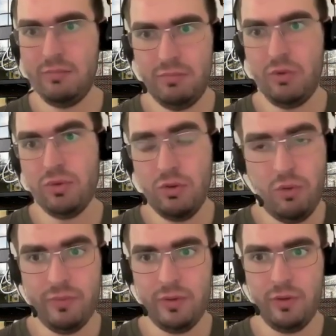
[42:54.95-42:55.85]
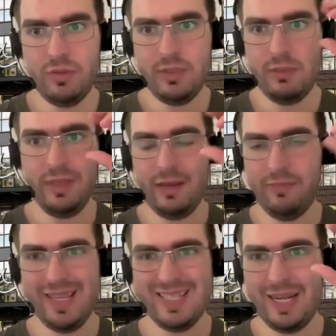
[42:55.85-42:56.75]
because often you simply have
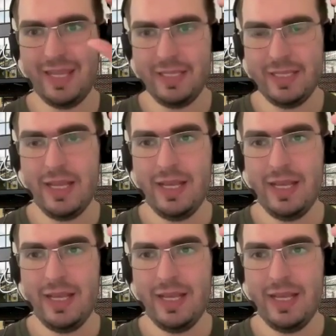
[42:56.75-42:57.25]
extra keys